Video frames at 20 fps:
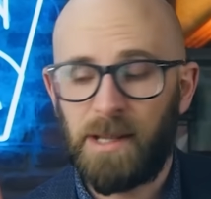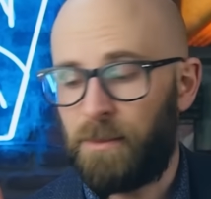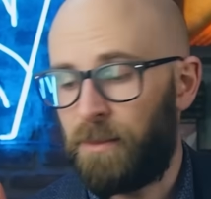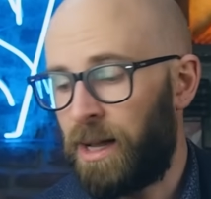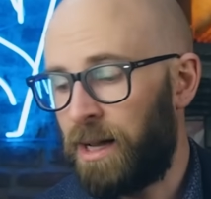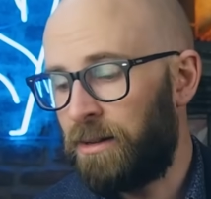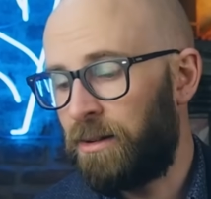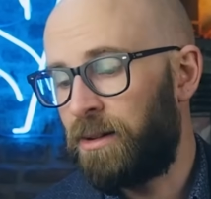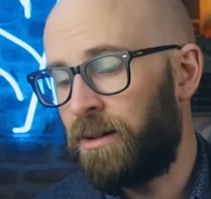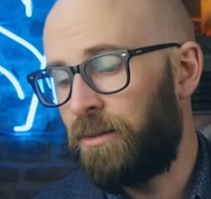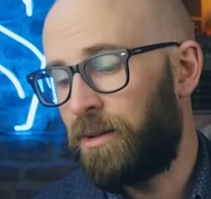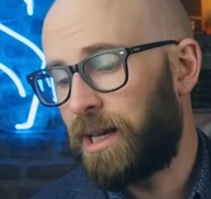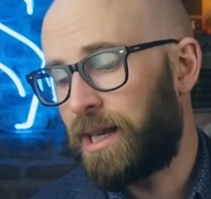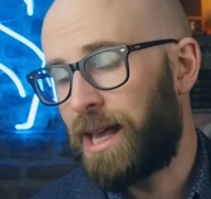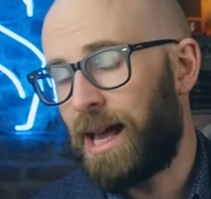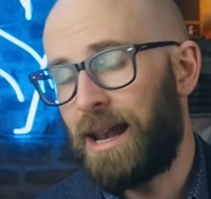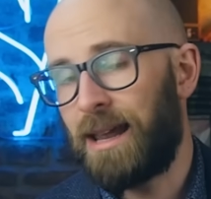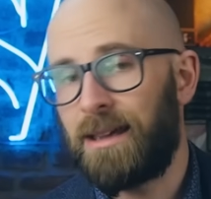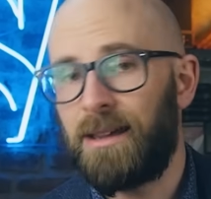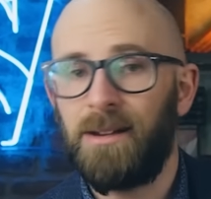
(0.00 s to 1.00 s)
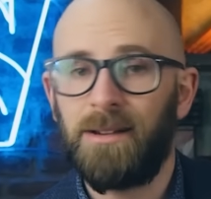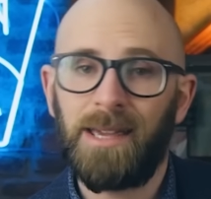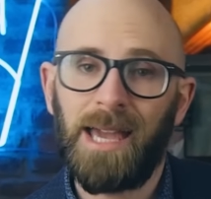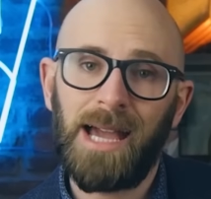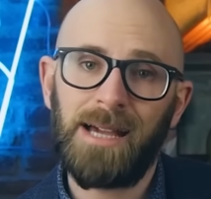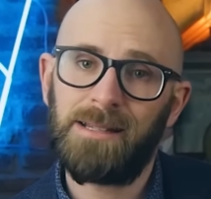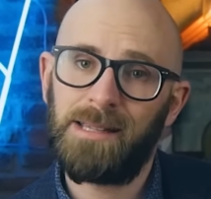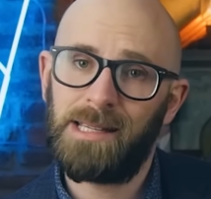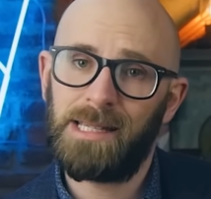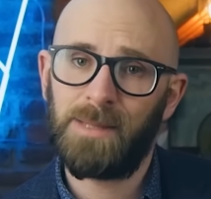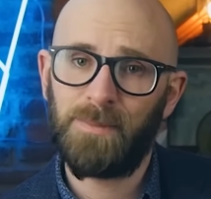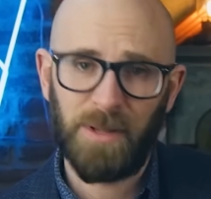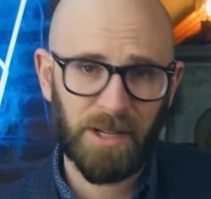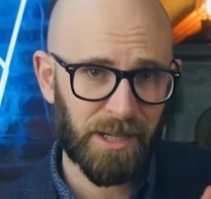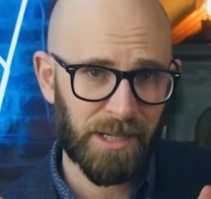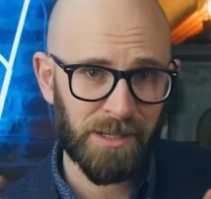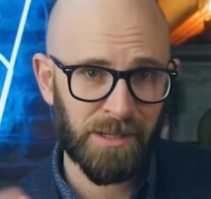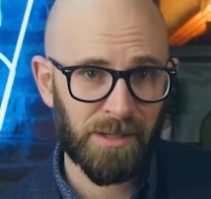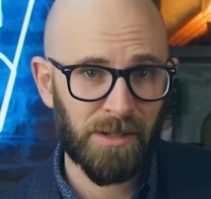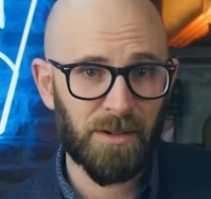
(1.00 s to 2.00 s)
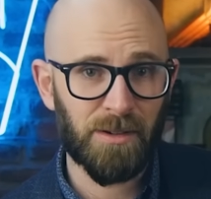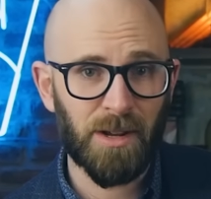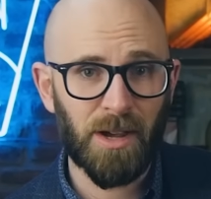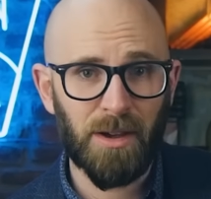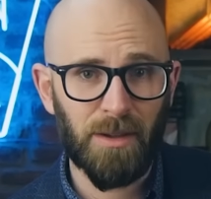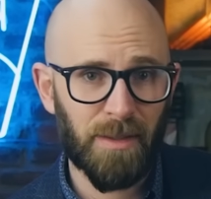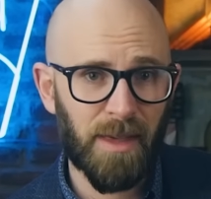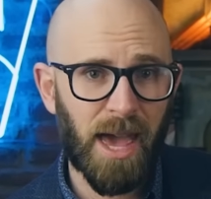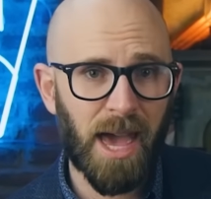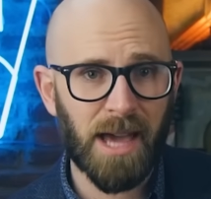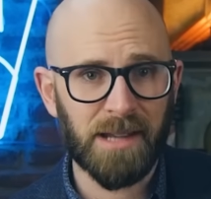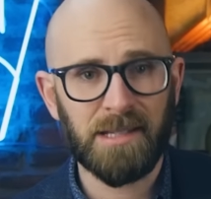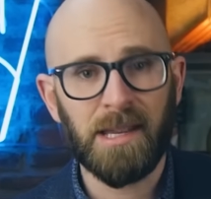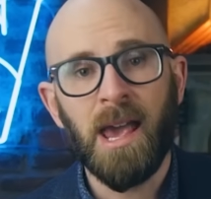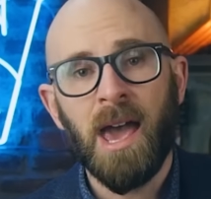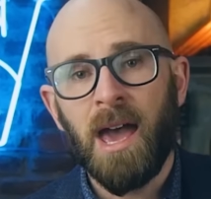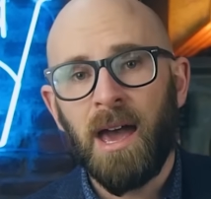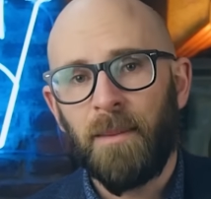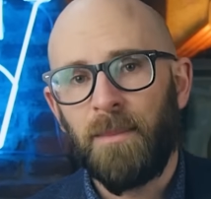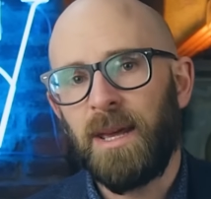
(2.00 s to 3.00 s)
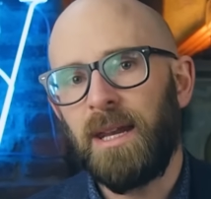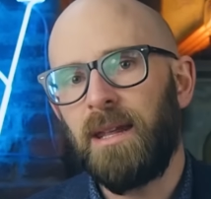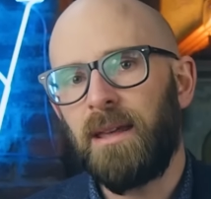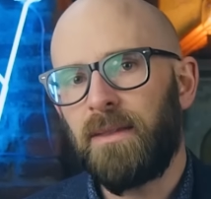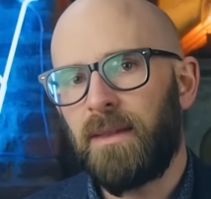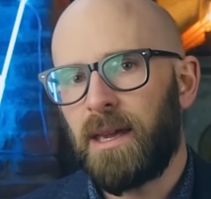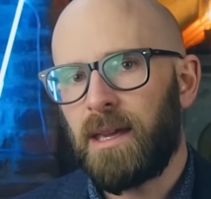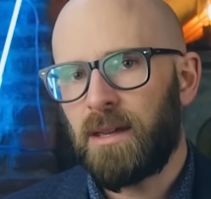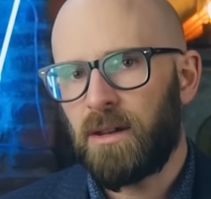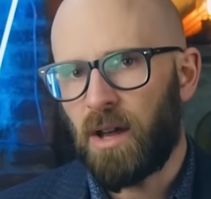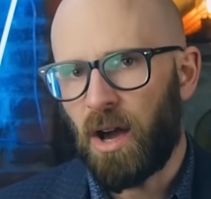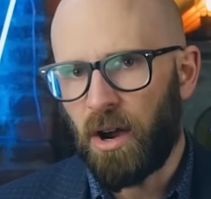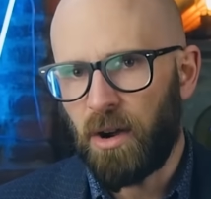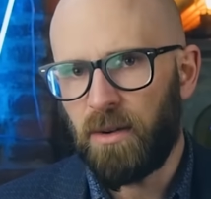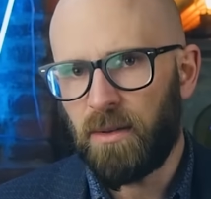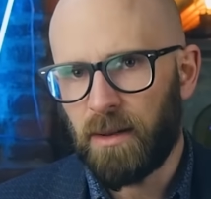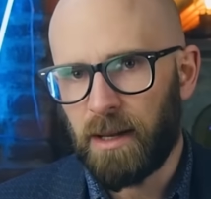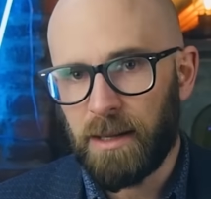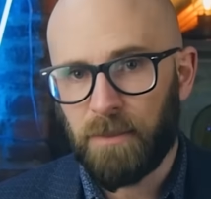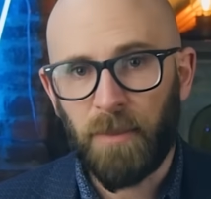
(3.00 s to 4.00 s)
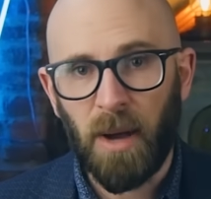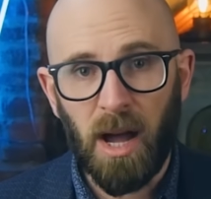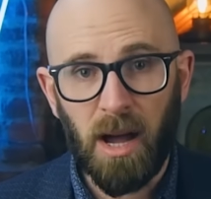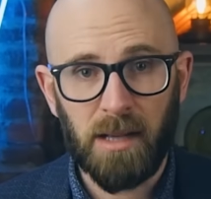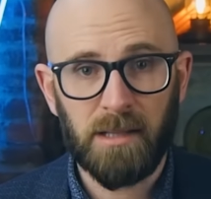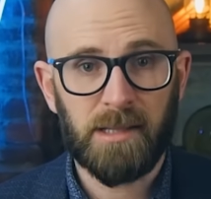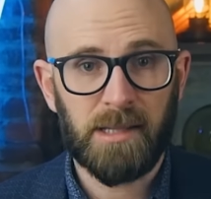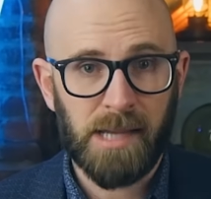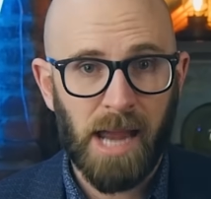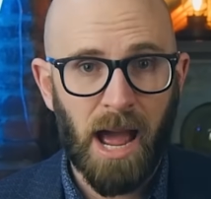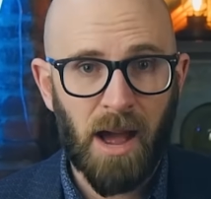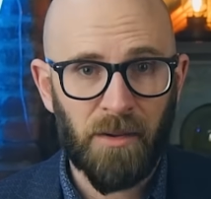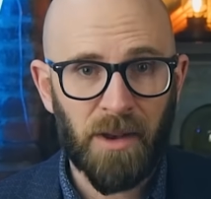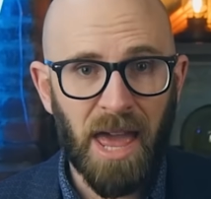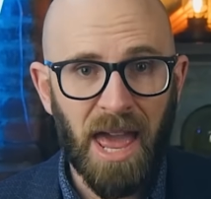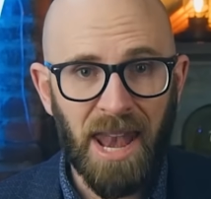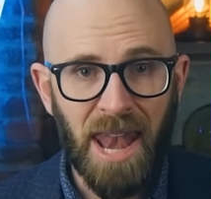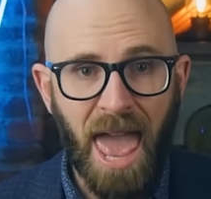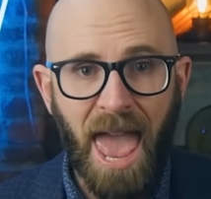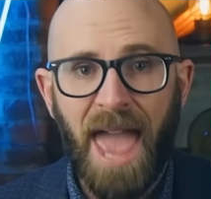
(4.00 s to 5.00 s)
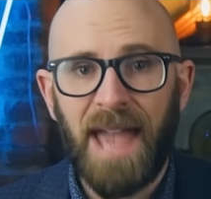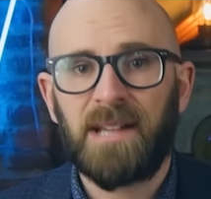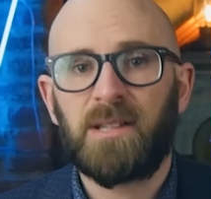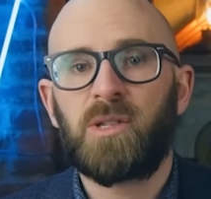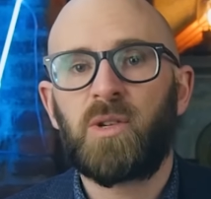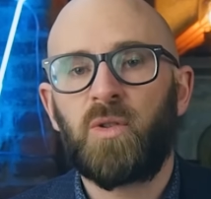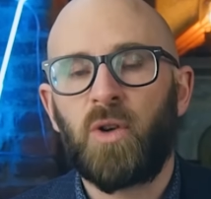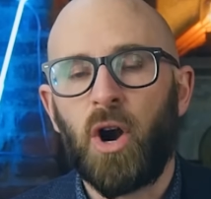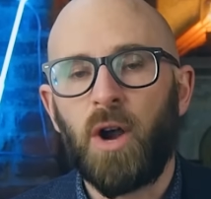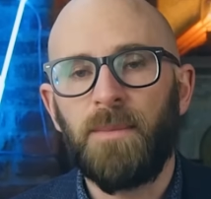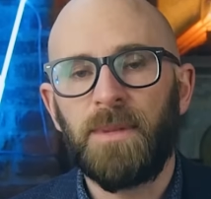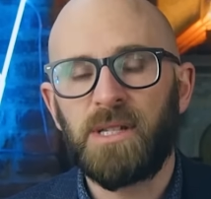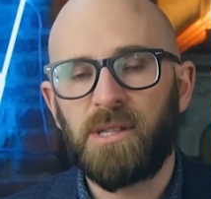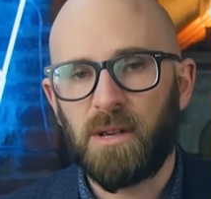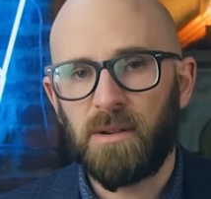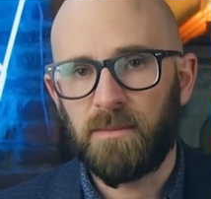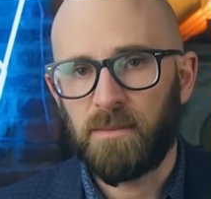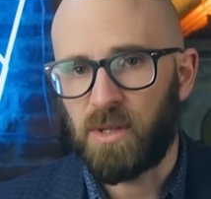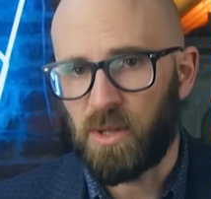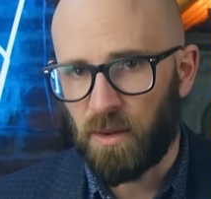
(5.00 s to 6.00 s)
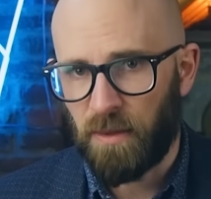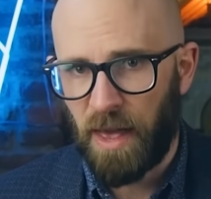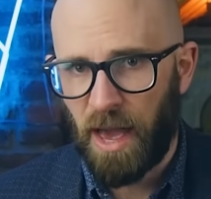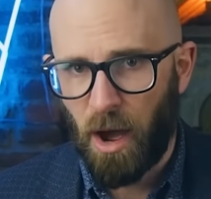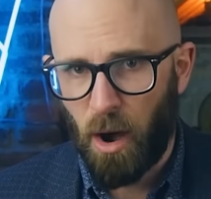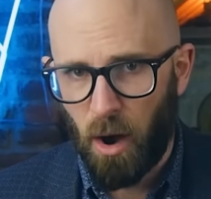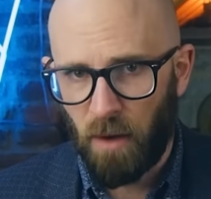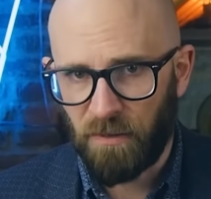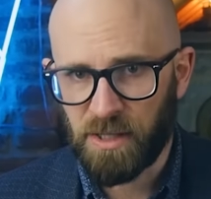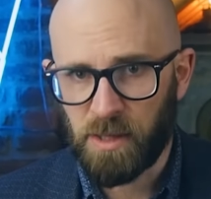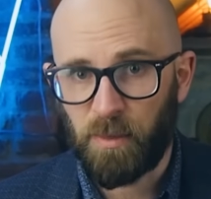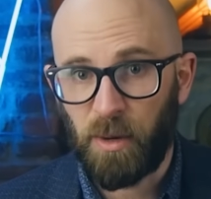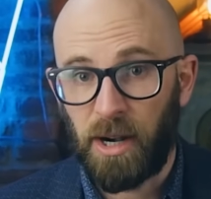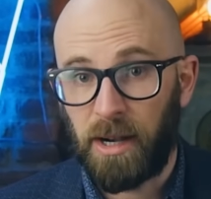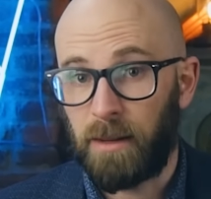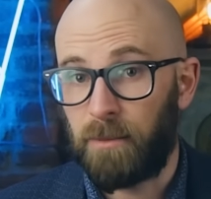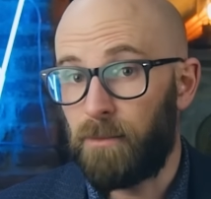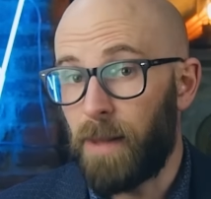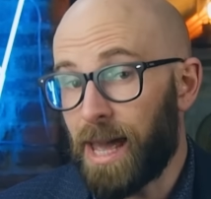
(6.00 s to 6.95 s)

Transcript: I might not know what a calico cat is, but I do know that, meaning they can only pass down an X chromosome to their offspring.